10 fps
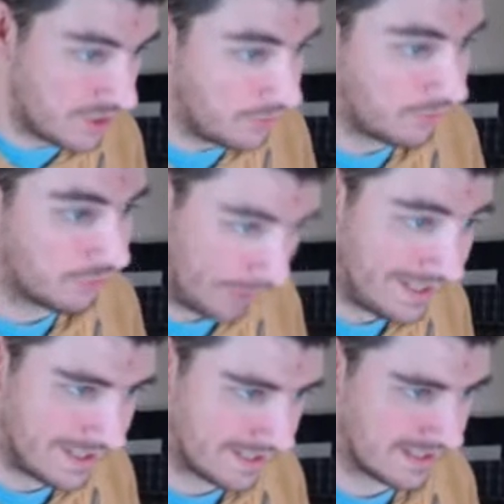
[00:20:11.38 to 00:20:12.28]

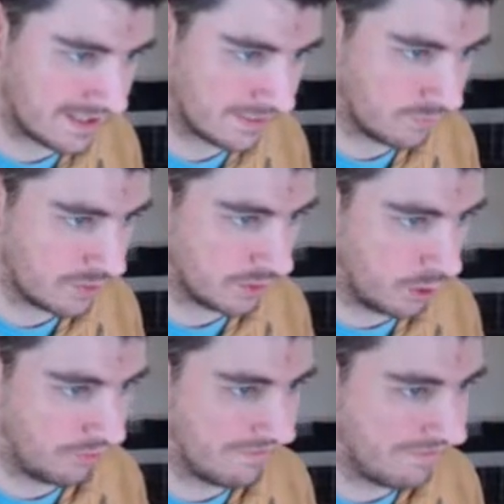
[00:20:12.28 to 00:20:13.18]
friends system which will
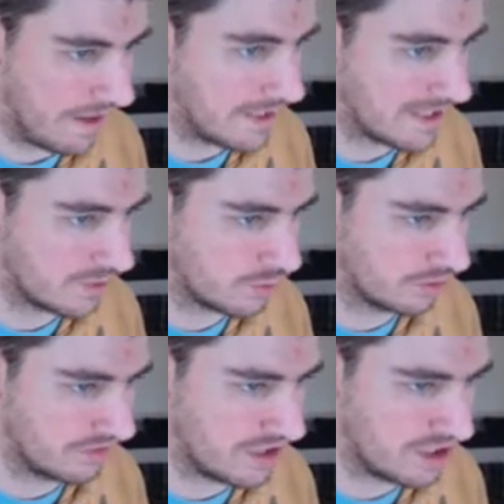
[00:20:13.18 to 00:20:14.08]
offer various social
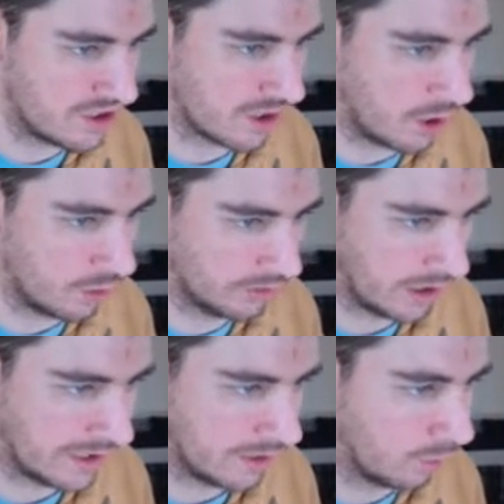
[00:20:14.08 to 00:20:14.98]
features
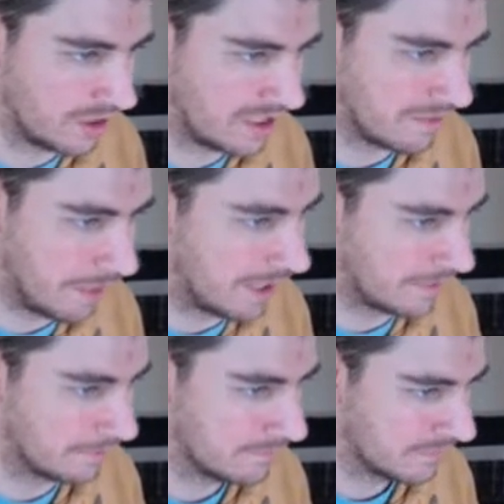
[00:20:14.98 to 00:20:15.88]
online or nearby.
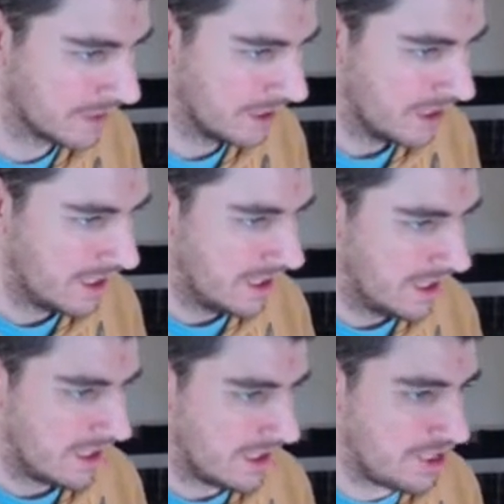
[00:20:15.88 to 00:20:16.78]

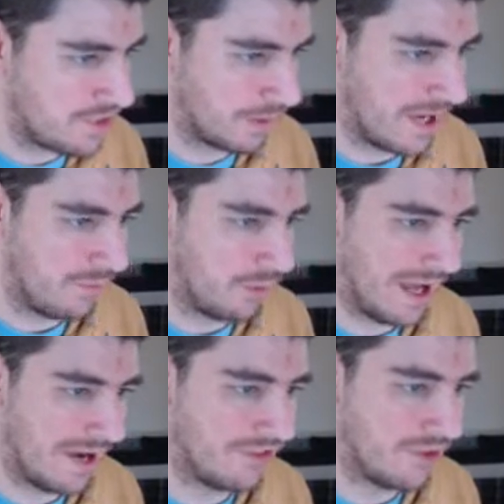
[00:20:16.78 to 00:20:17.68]
Each player will
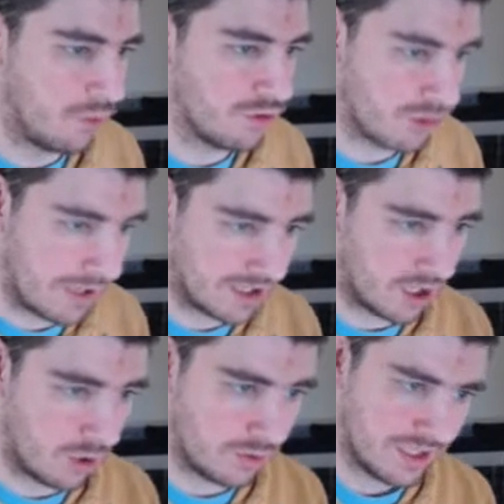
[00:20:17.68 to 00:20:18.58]
have their own trainer
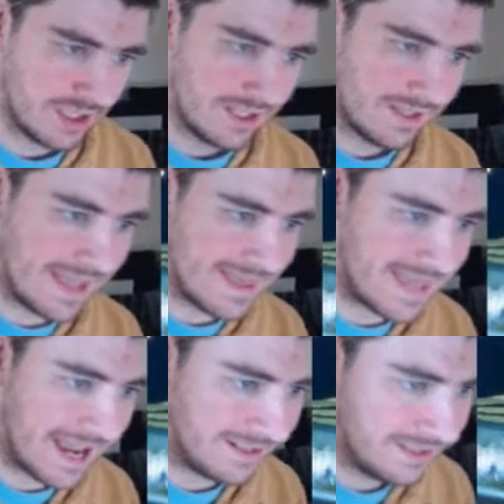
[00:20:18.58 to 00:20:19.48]
code that
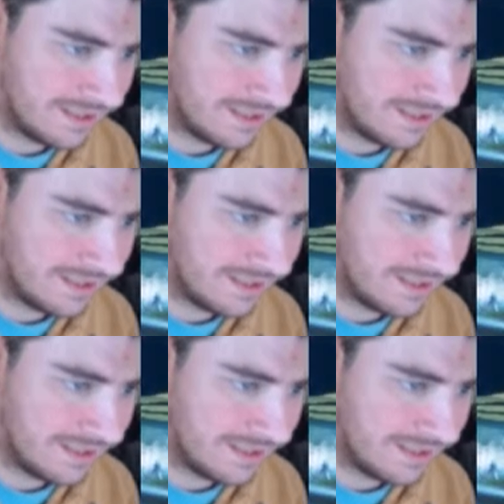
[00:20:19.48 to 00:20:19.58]
then